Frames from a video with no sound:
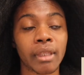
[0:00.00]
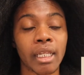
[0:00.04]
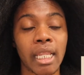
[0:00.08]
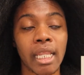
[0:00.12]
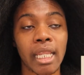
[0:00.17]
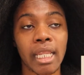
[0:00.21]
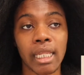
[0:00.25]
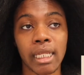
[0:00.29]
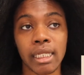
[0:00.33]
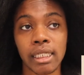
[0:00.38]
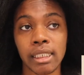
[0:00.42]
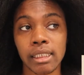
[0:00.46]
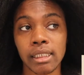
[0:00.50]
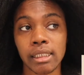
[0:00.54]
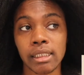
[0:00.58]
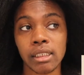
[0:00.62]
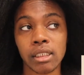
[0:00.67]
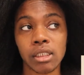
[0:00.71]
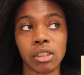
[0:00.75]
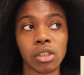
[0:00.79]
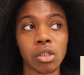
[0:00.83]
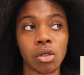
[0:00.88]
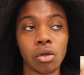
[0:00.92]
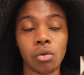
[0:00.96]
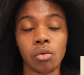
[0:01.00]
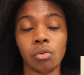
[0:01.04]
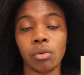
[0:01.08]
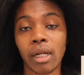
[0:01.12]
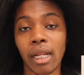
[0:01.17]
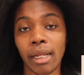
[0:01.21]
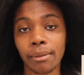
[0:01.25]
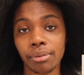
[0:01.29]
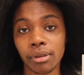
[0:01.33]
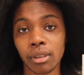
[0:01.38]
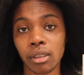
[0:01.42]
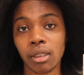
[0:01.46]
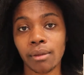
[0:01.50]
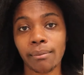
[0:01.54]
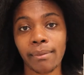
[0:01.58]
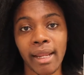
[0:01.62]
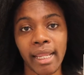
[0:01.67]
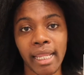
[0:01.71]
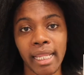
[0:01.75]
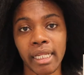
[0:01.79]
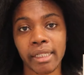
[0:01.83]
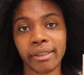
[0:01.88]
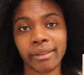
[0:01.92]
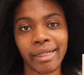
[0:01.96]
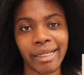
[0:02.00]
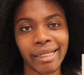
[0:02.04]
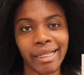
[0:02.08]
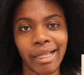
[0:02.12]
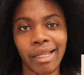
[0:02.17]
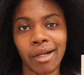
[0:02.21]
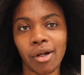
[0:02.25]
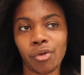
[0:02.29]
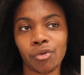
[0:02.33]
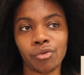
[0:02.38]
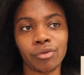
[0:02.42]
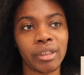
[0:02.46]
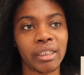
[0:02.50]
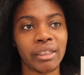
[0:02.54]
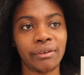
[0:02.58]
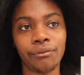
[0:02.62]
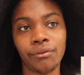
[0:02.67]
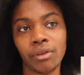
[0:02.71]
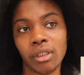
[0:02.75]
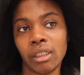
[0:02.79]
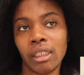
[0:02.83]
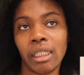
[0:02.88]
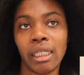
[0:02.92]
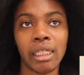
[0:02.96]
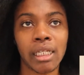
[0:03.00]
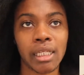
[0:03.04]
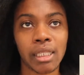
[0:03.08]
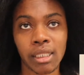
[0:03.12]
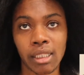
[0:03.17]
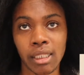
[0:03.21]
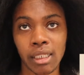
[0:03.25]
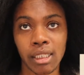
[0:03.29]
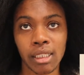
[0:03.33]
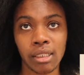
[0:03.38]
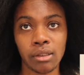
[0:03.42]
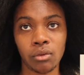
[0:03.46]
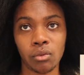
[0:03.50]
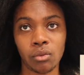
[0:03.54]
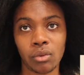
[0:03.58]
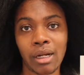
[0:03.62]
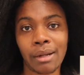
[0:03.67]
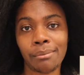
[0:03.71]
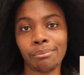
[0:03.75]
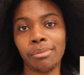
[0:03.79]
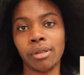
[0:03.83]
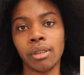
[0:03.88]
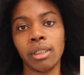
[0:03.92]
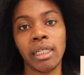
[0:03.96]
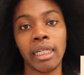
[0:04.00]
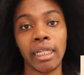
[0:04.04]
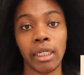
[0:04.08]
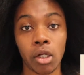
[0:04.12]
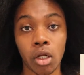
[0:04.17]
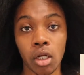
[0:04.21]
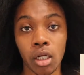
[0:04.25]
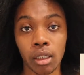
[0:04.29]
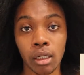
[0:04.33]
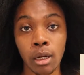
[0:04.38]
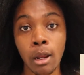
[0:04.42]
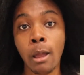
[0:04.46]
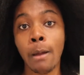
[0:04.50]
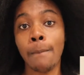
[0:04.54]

And so when I put it on my hair, I don't really feel anything when I'm putting it on.